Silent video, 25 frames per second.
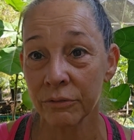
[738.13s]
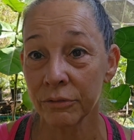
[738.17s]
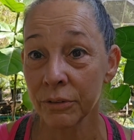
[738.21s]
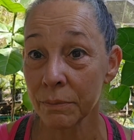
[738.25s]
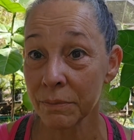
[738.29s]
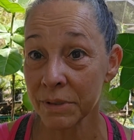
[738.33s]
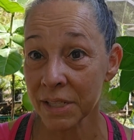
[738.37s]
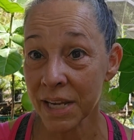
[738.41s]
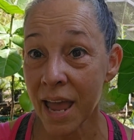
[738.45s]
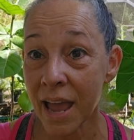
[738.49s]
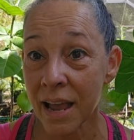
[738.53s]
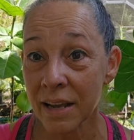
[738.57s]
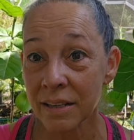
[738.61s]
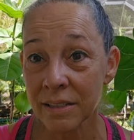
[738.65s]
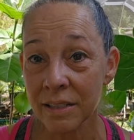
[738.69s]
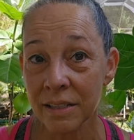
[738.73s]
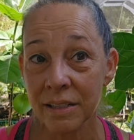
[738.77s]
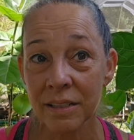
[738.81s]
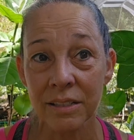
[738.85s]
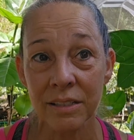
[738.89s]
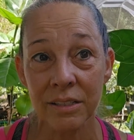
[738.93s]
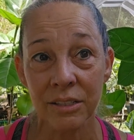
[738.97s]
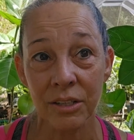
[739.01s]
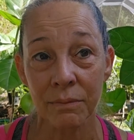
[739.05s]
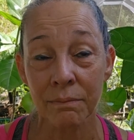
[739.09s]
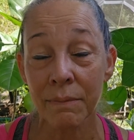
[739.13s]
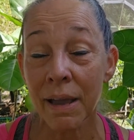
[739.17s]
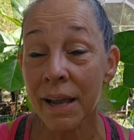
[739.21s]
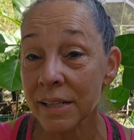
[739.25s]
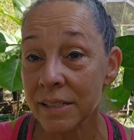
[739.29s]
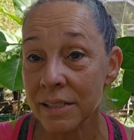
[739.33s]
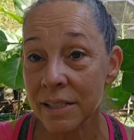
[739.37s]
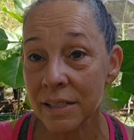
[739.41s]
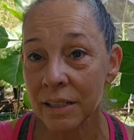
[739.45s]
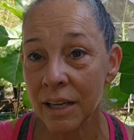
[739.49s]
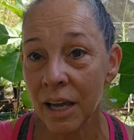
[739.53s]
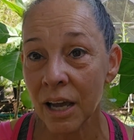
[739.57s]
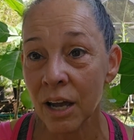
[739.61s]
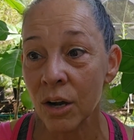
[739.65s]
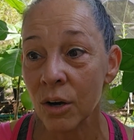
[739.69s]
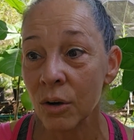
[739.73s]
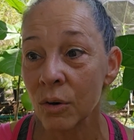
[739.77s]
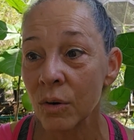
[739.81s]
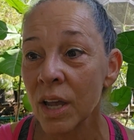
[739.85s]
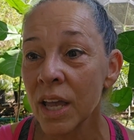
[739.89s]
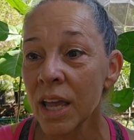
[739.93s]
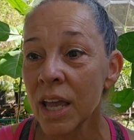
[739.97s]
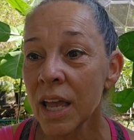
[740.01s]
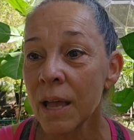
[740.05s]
from Texas to Mexico,